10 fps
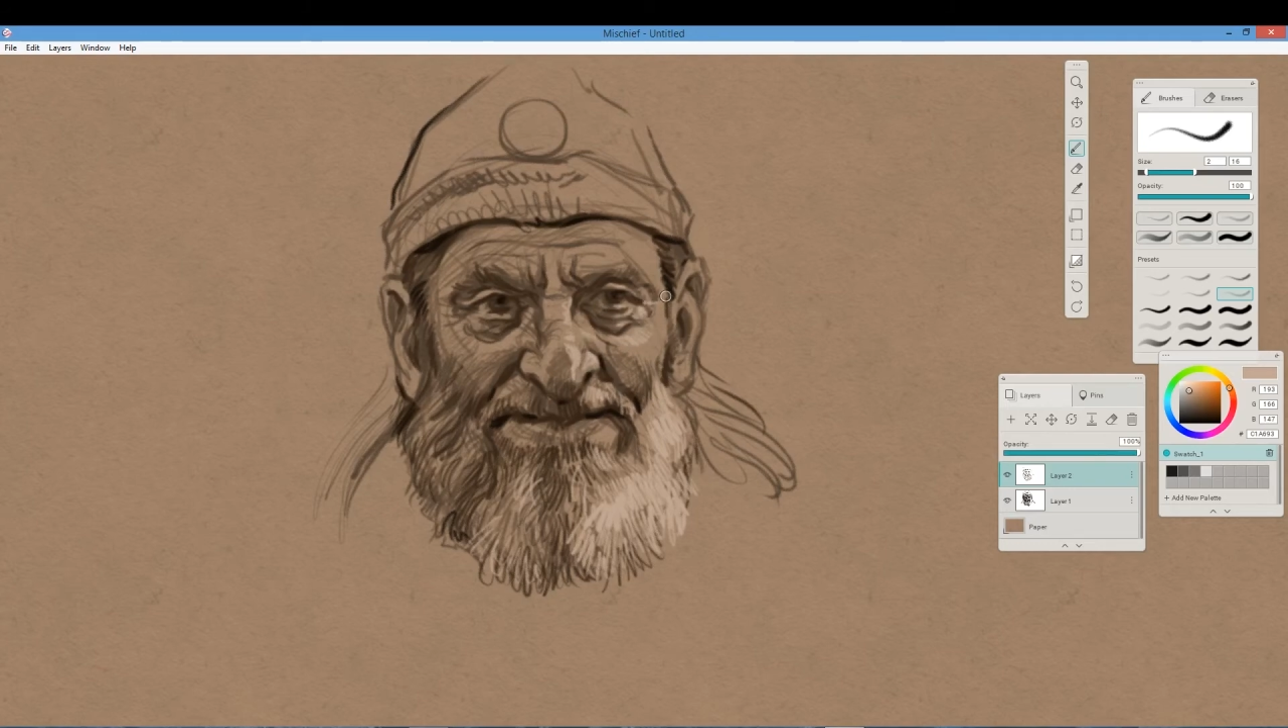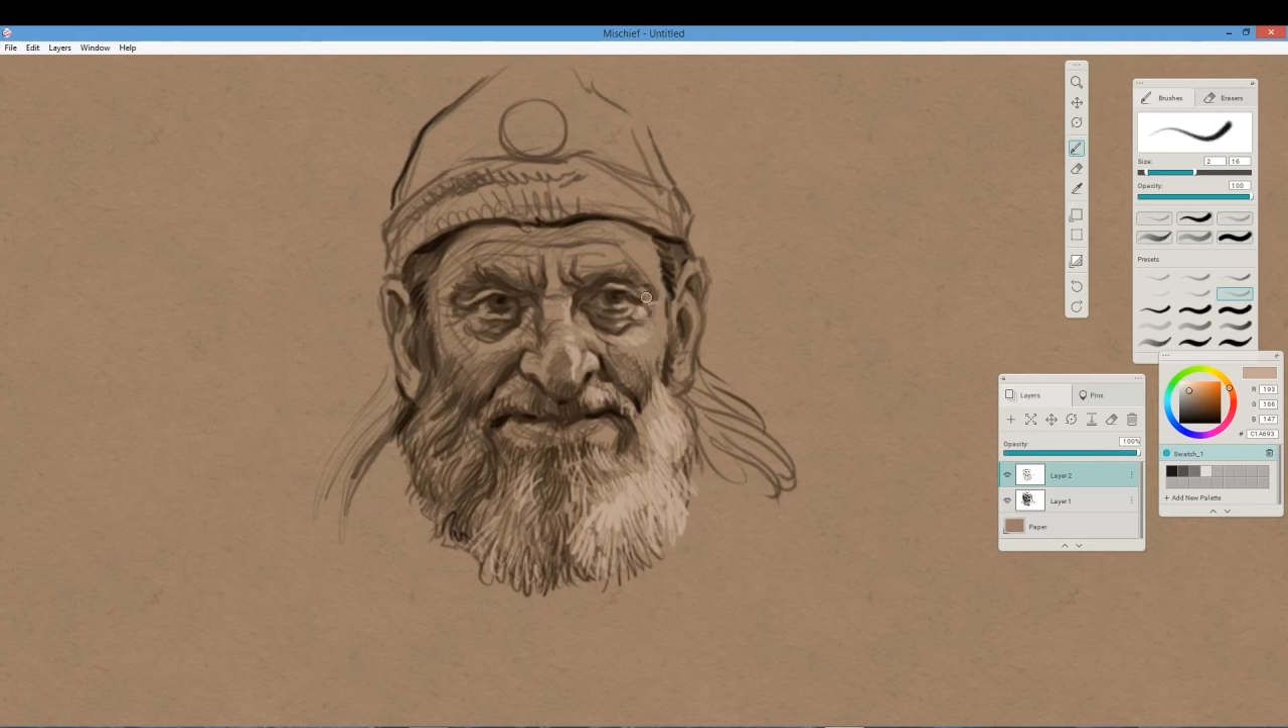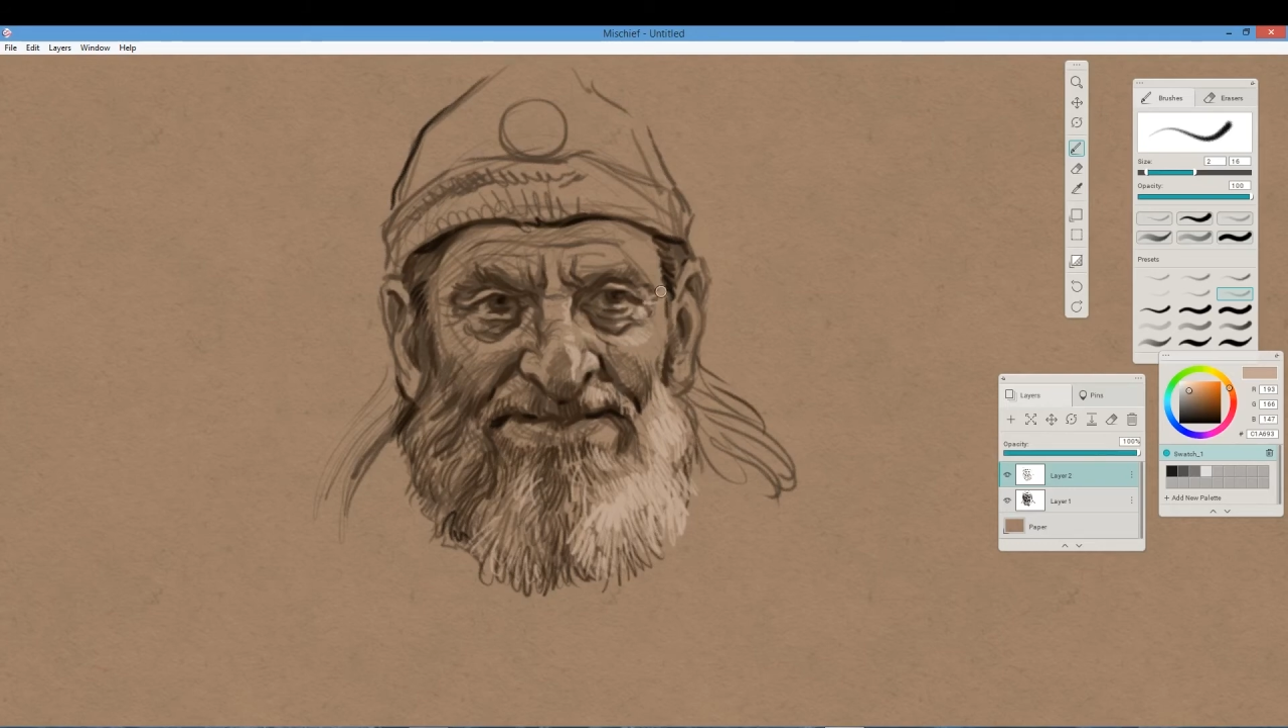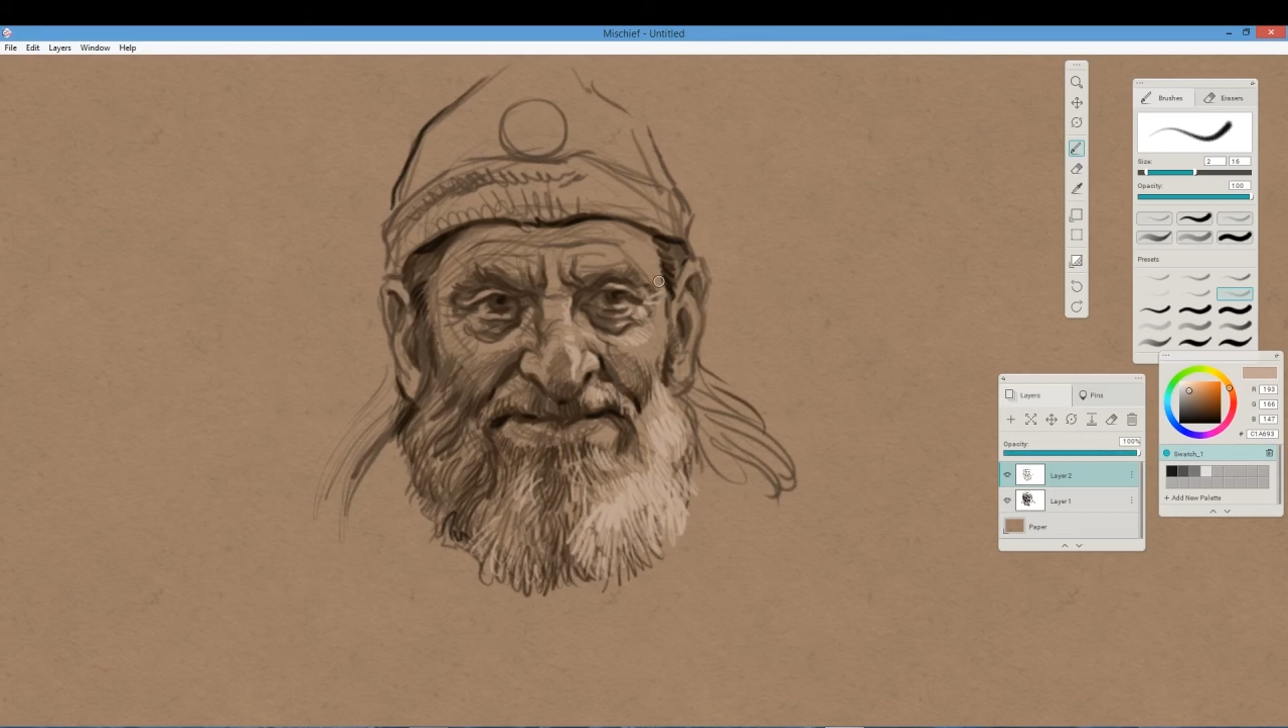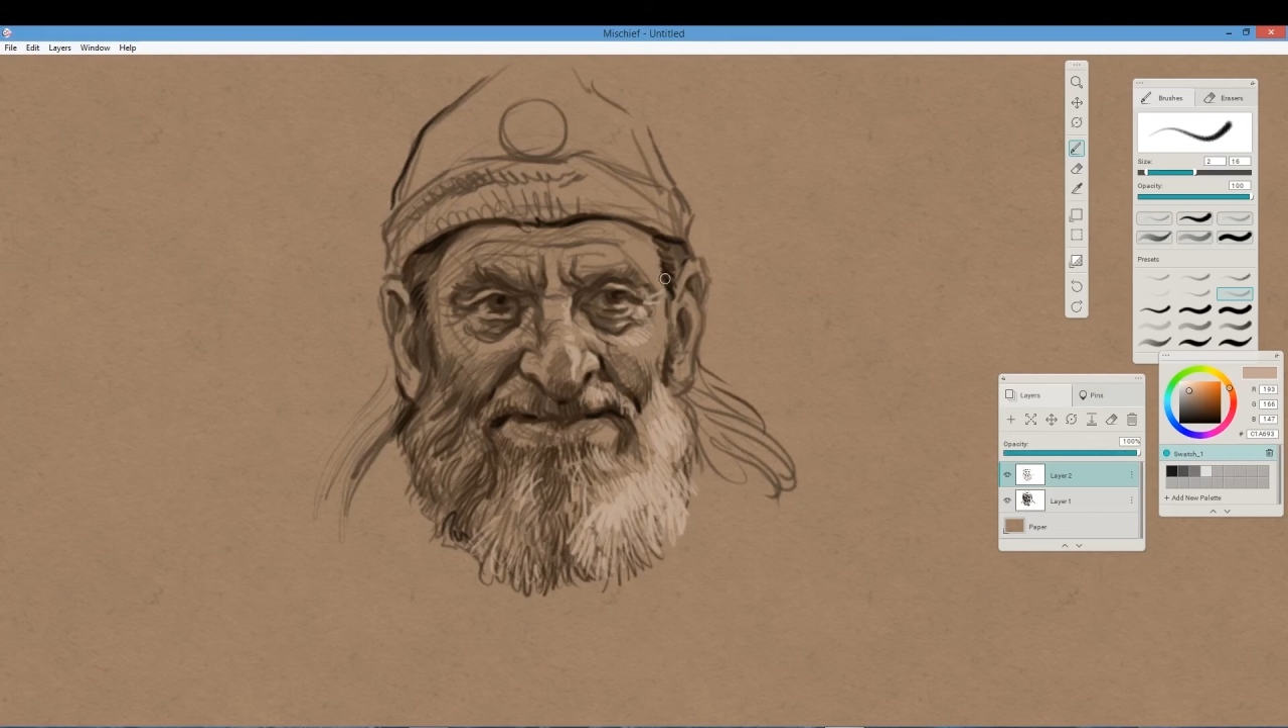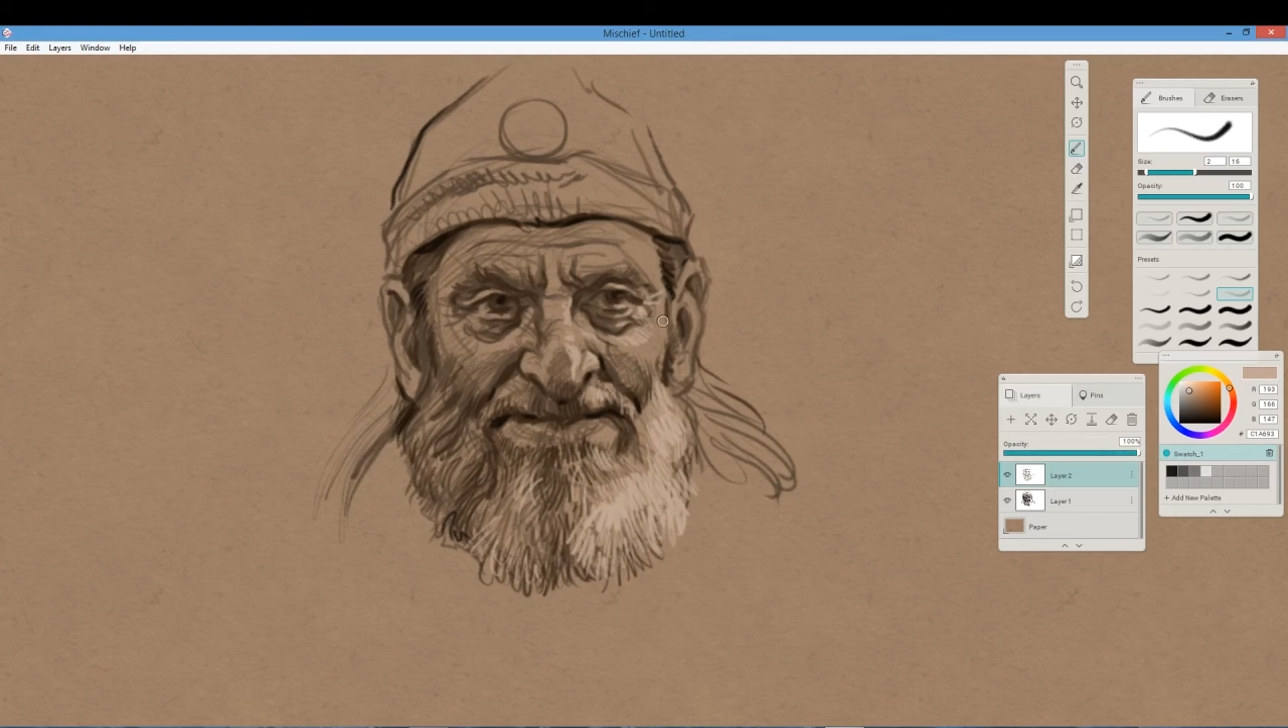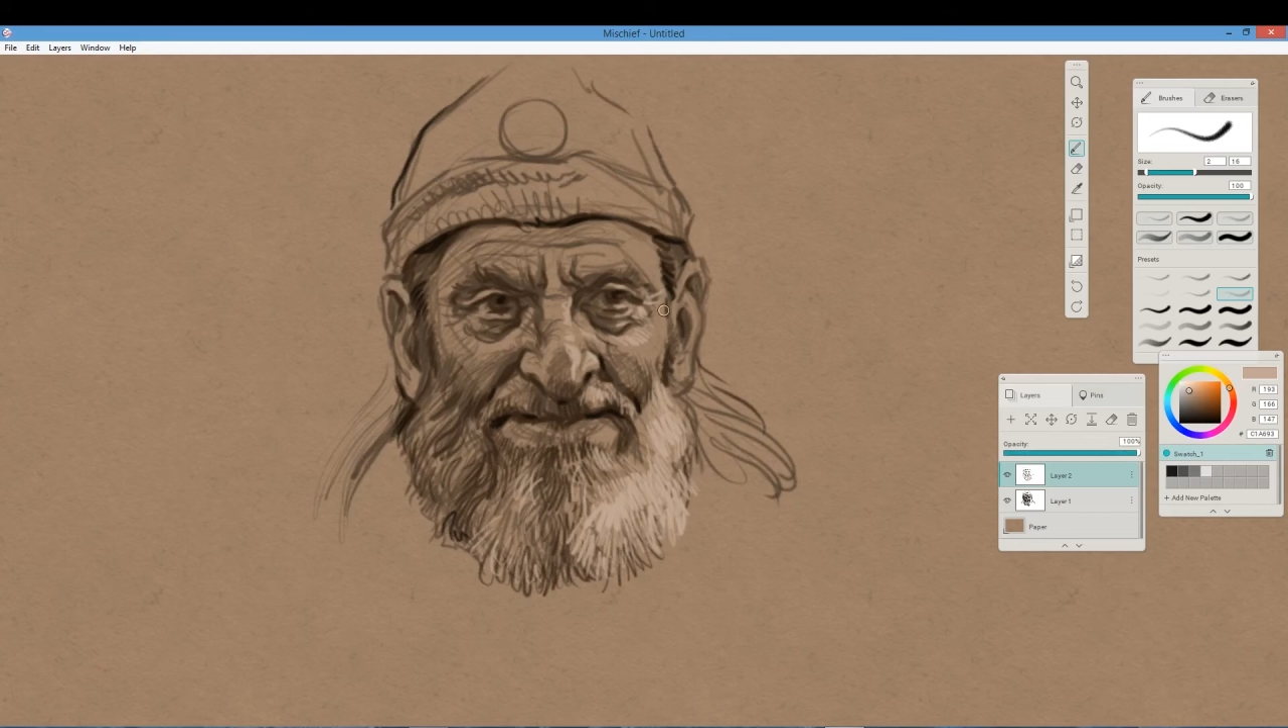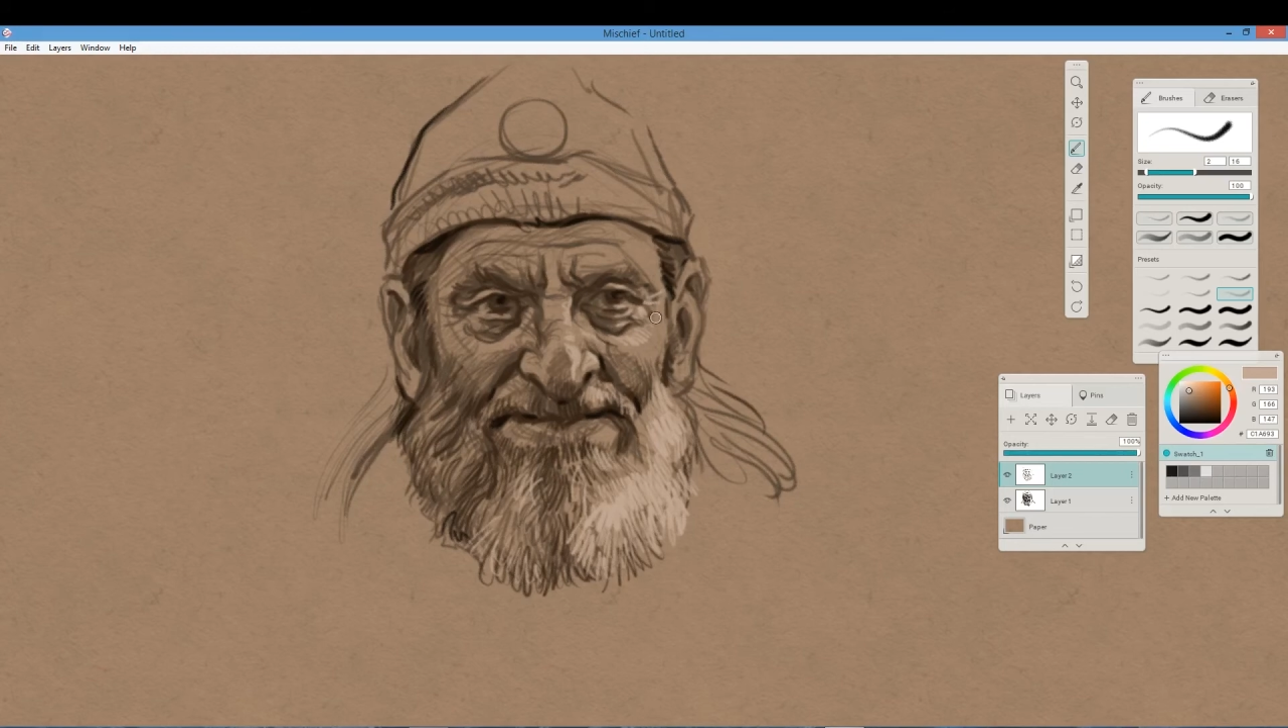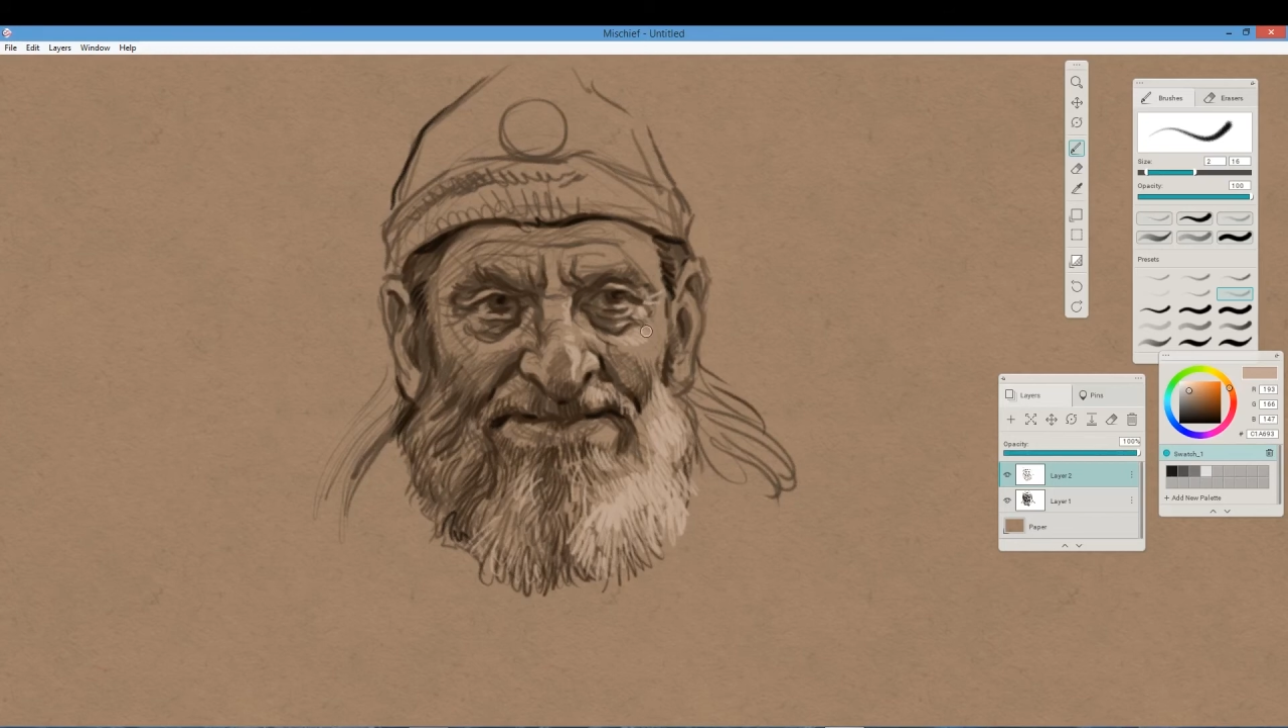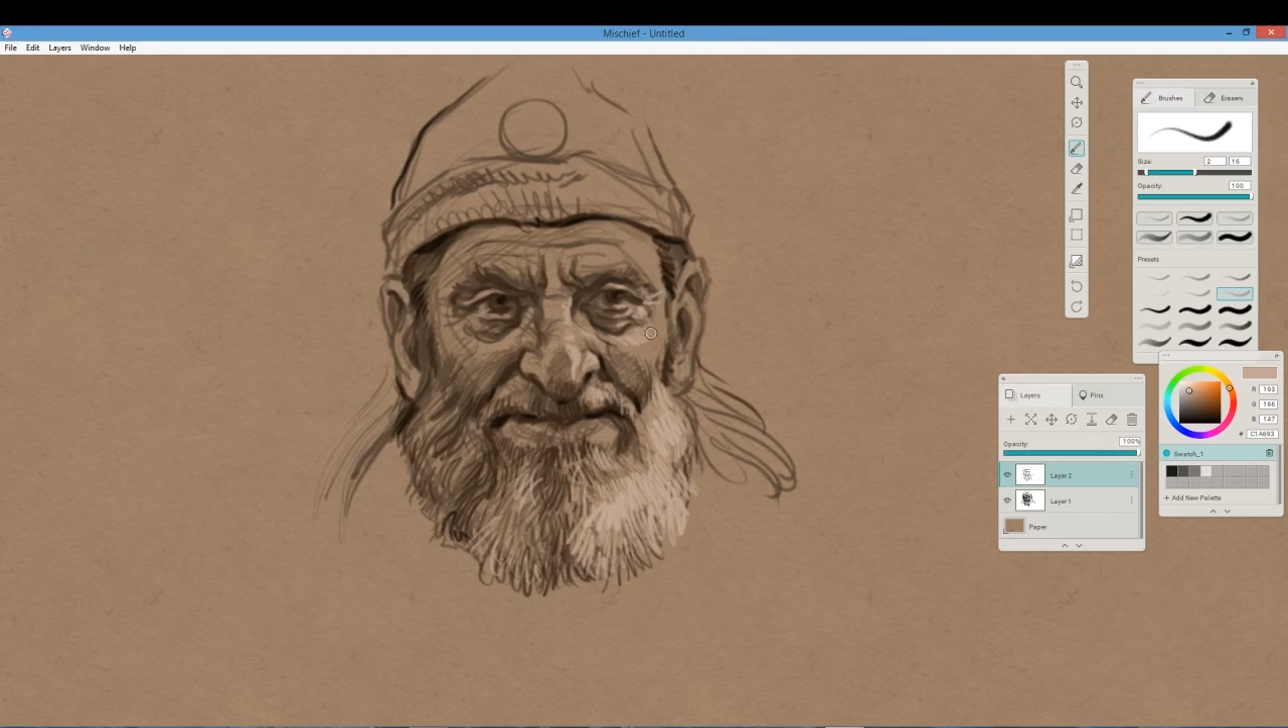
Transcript: feels